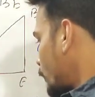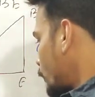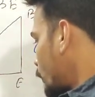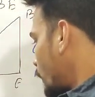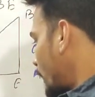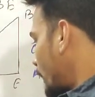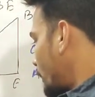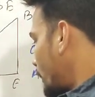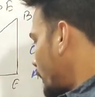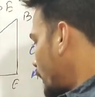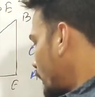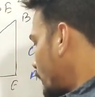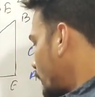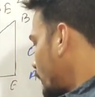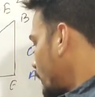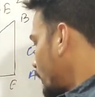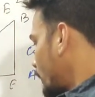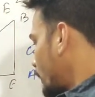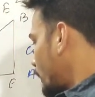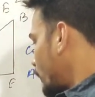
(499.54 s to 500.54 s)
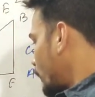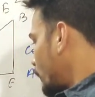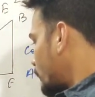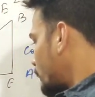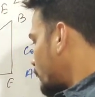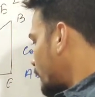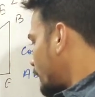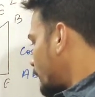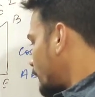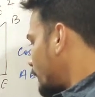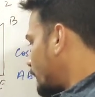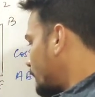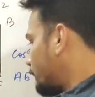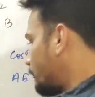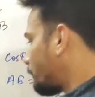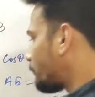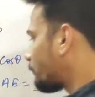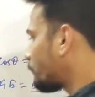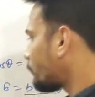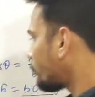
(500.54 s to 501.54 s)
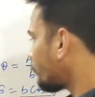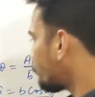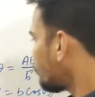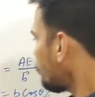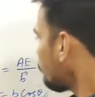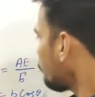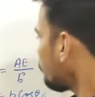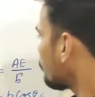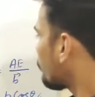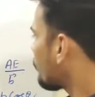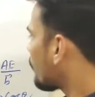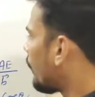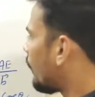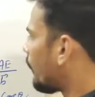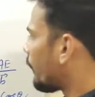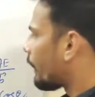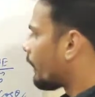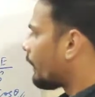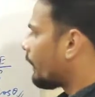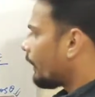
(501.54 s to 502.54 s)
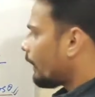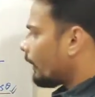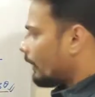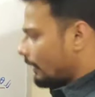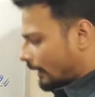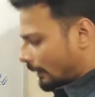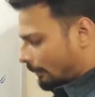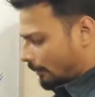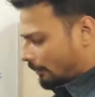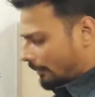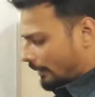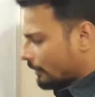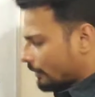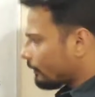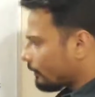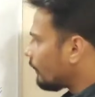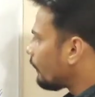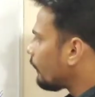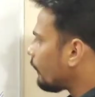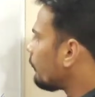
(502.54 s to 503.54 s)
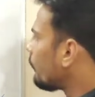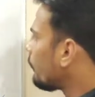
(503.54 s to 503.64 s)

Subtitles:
2AB cos theta. Okay, let me make a